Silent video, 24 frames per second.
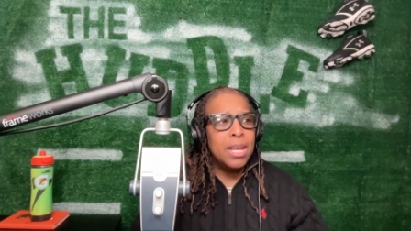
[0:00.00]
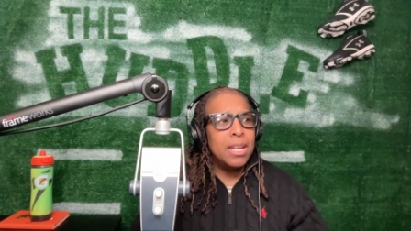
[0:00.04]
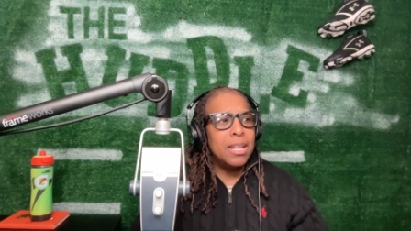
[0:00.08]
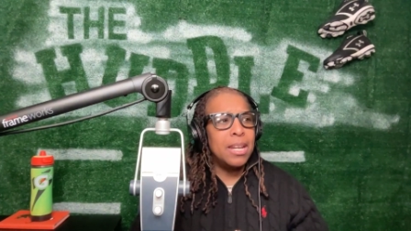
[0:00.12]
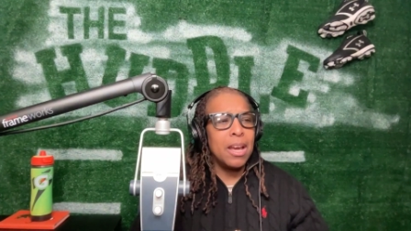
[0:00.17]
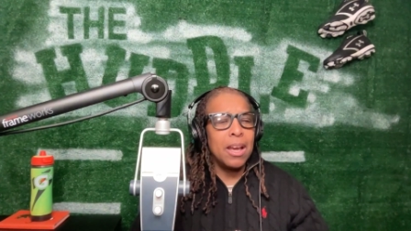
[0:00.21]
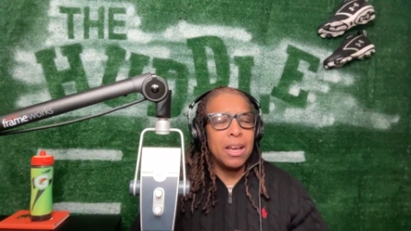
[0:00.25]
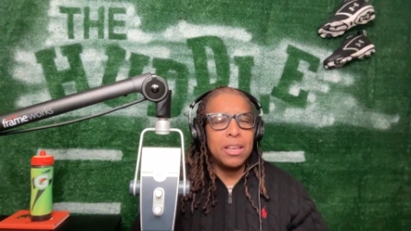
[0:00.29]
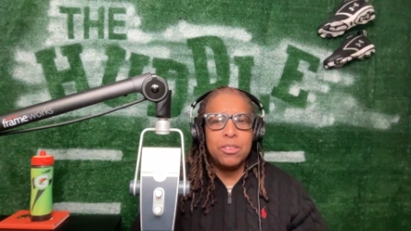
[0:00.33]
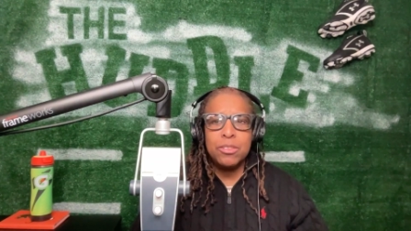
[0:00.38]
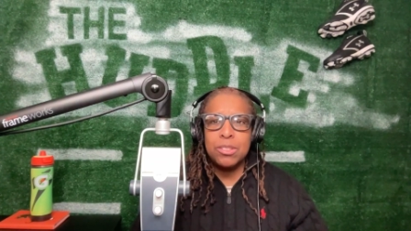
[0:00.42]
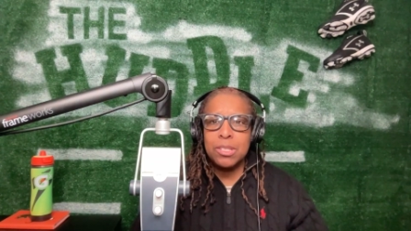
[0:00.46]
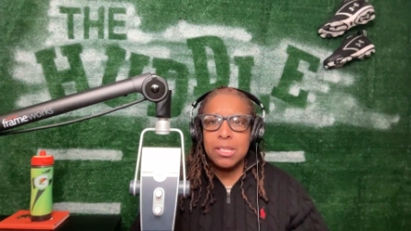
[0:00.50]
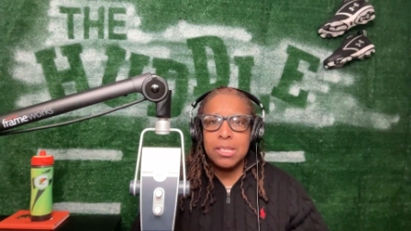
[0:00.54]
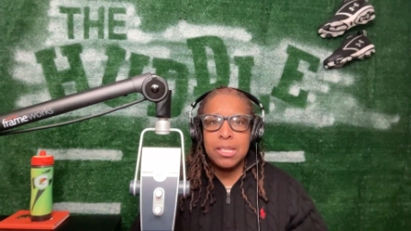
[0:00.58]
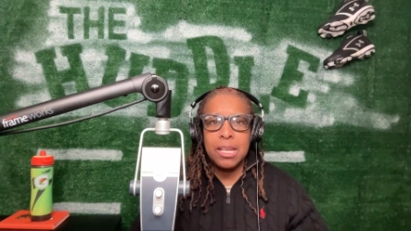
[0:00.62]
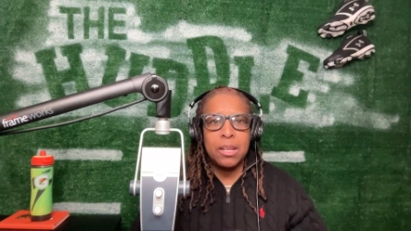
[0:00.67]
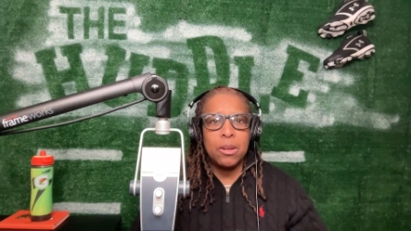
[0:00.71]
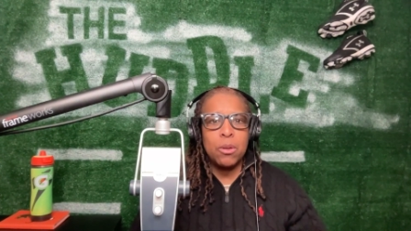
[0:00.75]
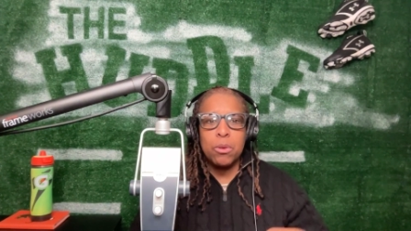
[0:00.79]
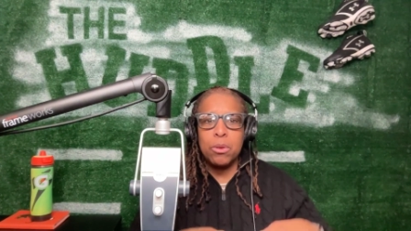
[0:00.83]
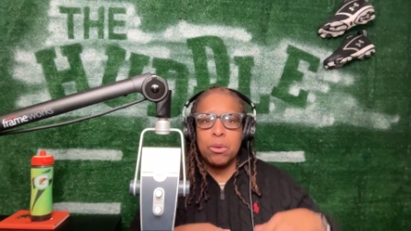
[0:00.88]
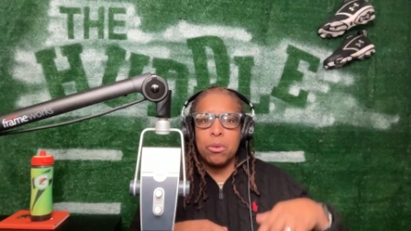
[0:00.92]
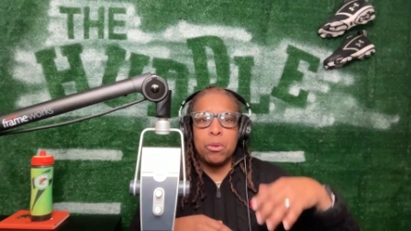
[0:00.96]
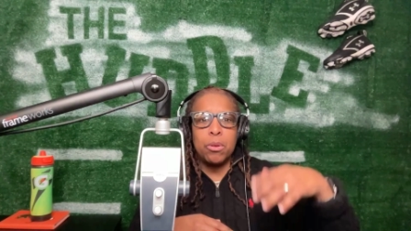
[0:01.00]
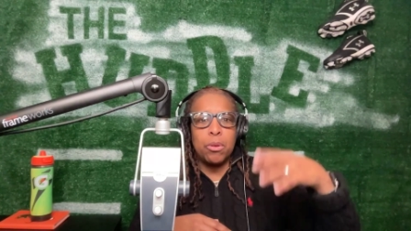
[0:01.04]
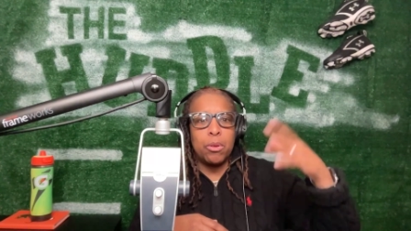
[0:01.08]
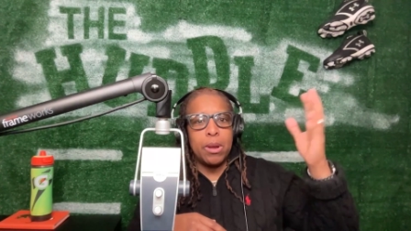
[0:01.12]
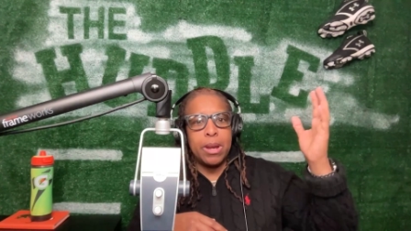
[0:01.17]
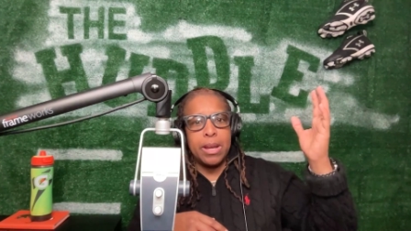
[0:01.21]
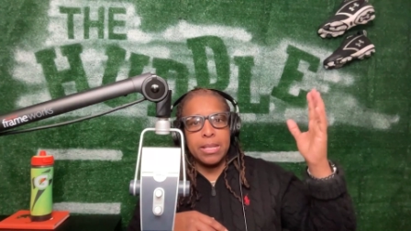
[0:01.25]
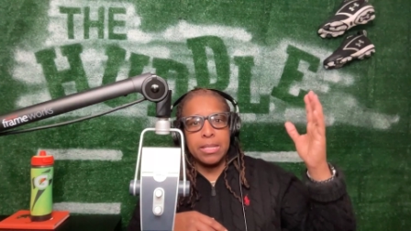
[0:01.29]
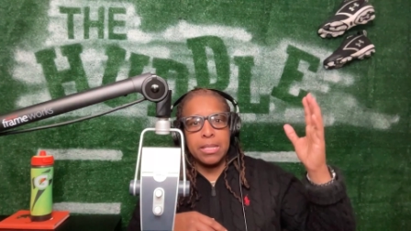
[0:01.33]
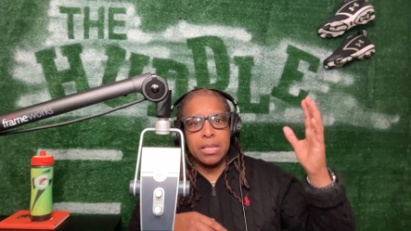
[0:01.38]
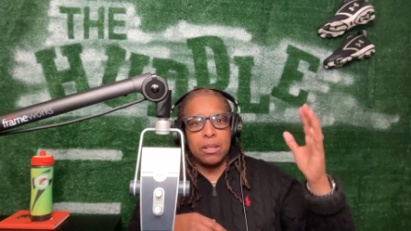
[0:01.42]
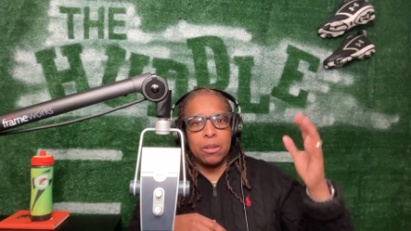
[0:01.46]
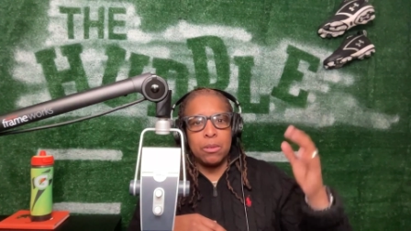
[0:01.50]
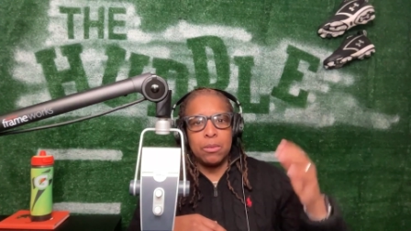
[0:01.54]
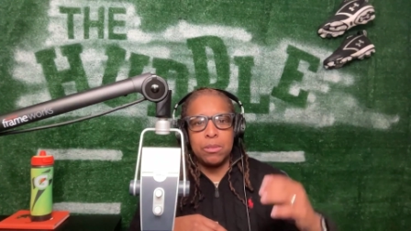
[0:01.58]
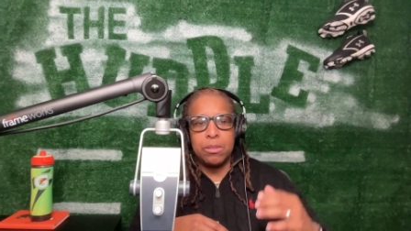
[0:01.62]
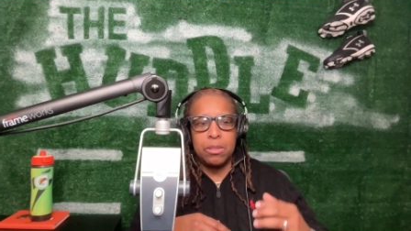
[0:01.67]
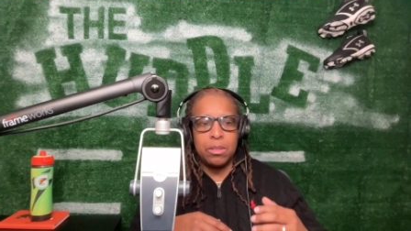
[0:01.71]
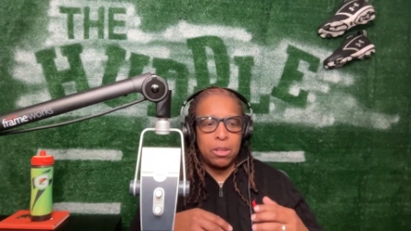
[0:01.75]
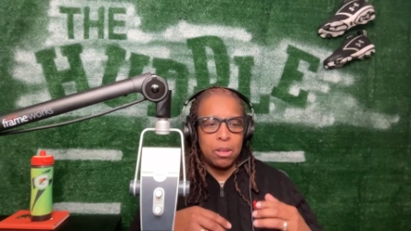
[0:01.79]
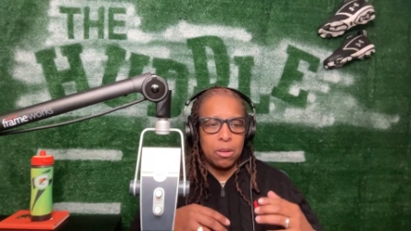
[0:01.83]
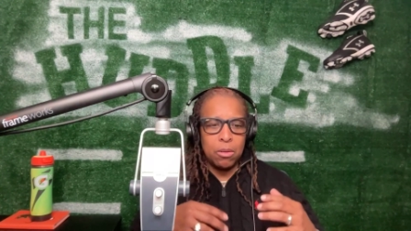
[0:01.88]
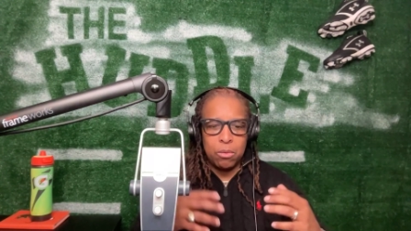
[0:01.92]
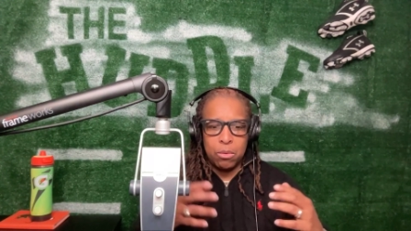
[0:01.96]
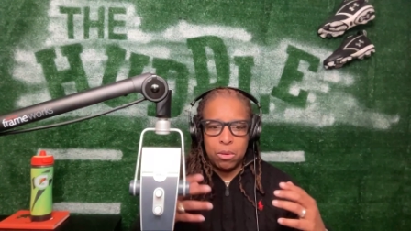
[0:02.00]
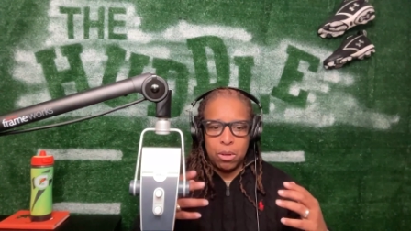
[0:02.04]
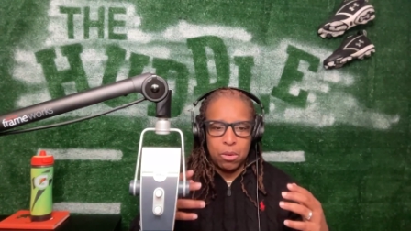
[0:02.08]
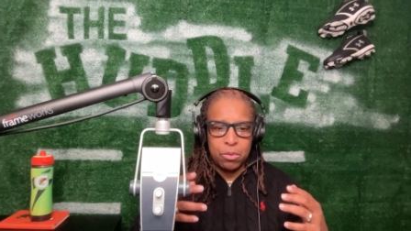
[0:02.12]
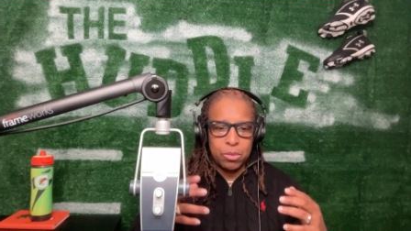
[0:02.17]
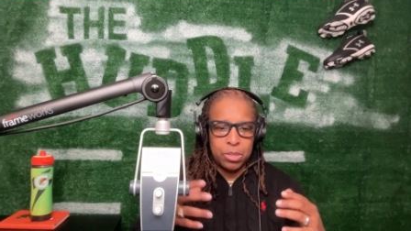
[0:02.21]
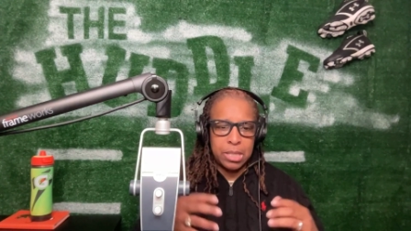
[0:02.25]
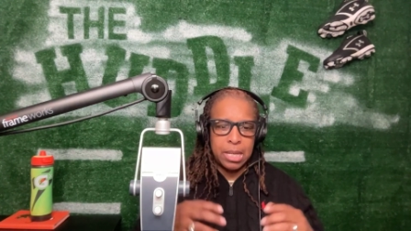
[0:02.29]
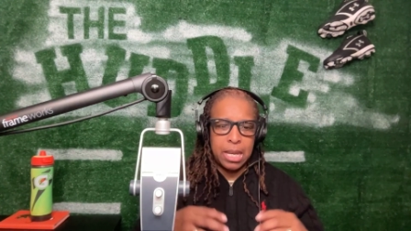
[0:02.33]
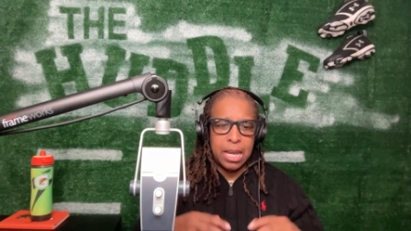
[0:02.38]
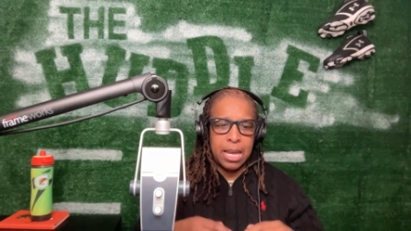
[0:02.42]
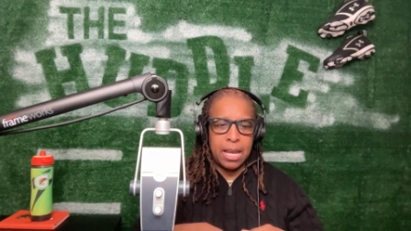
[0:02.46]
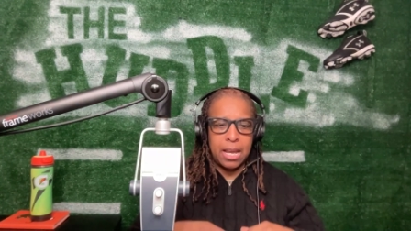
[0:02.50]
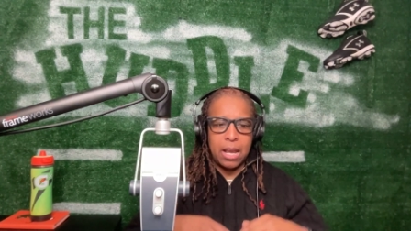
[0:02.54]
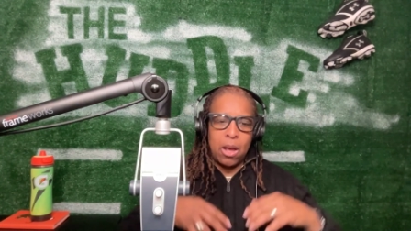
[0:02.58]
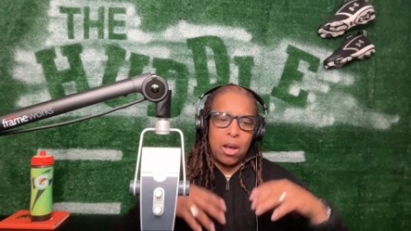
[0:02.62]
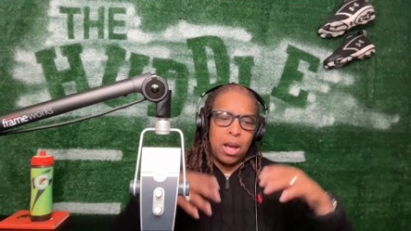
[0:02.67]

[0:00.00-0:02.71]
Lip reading: Now, I used to say, don't go crazy. Don't go saying,